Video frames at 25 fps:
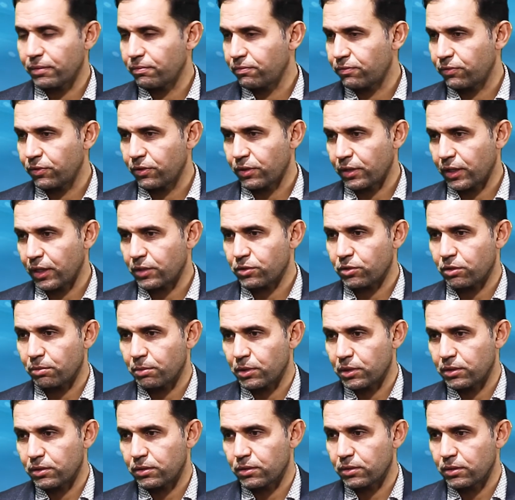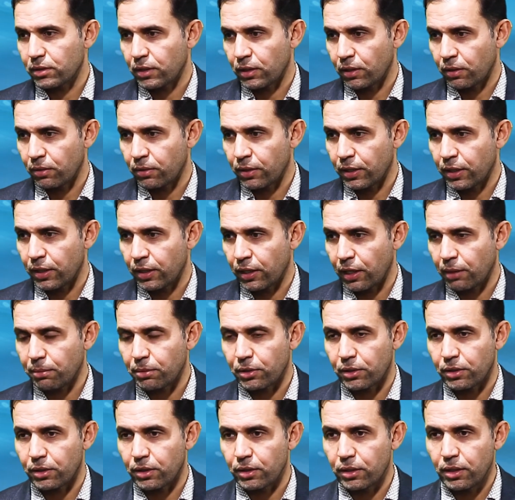a few customers, in the
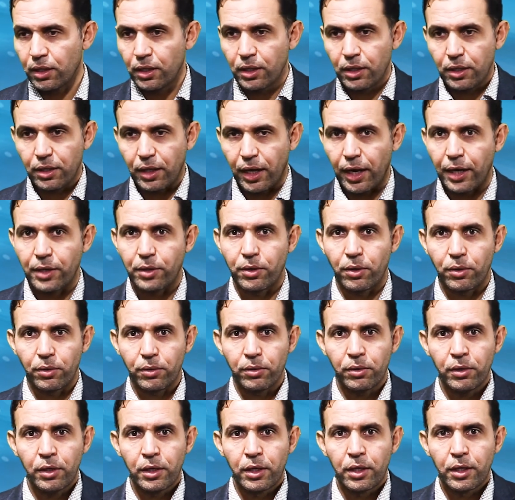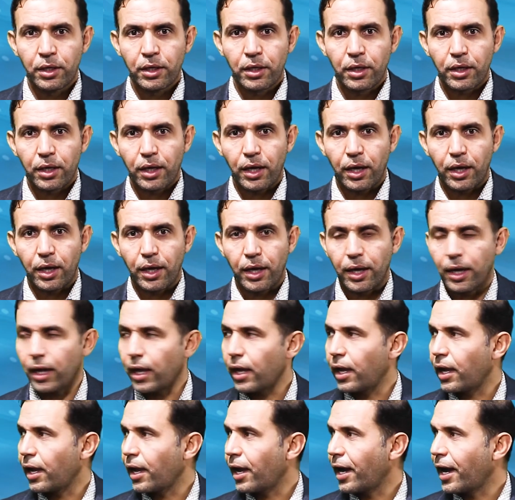neighborhood that I know.
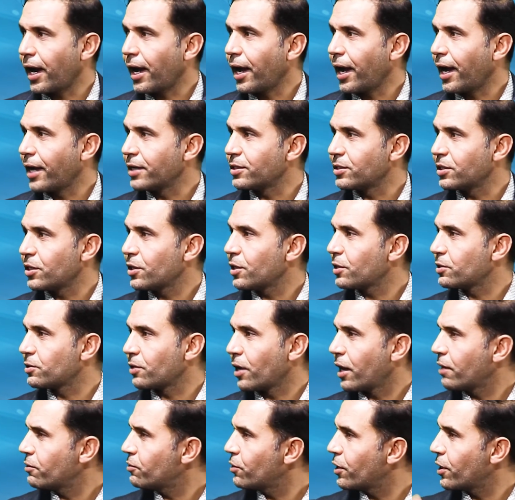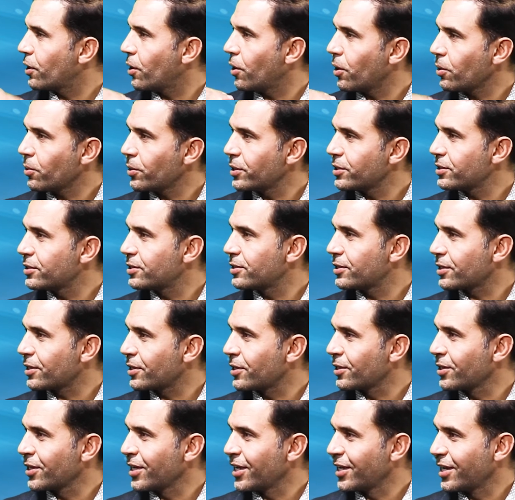I see their driveway always
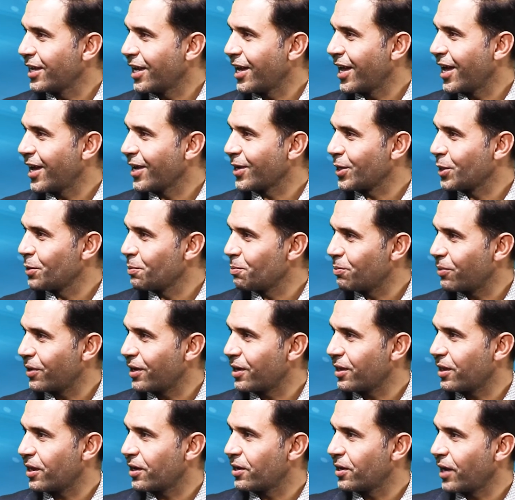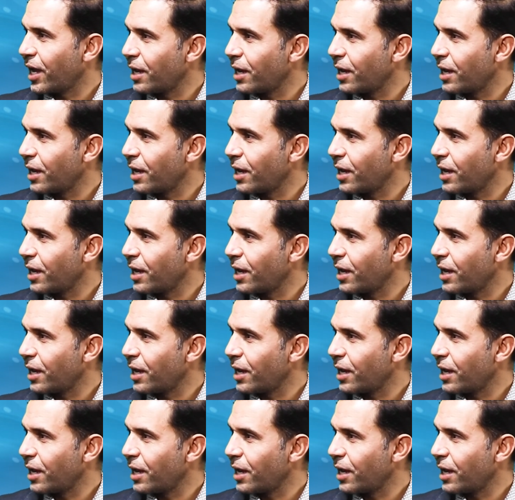clean, and I compare their